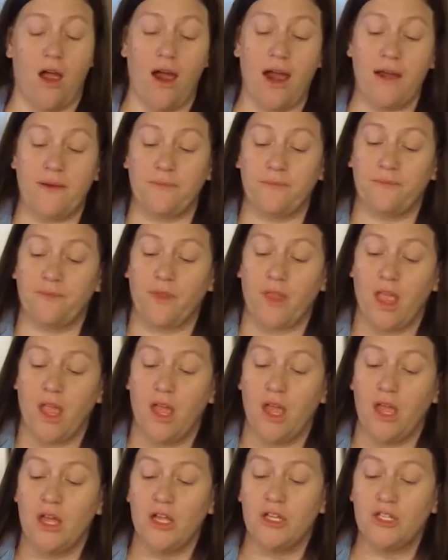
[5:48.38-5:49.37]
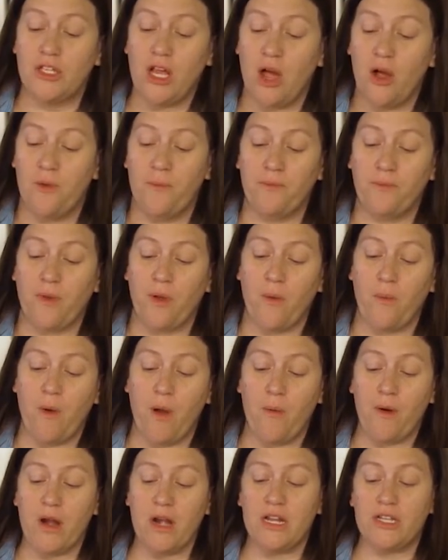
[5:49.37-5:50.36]
right, so
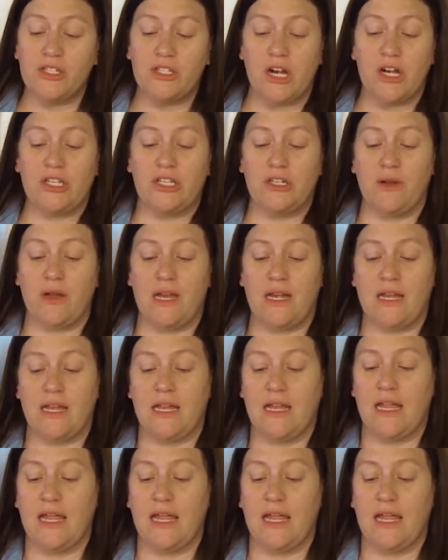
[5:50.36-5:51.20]
what we're gonna start doing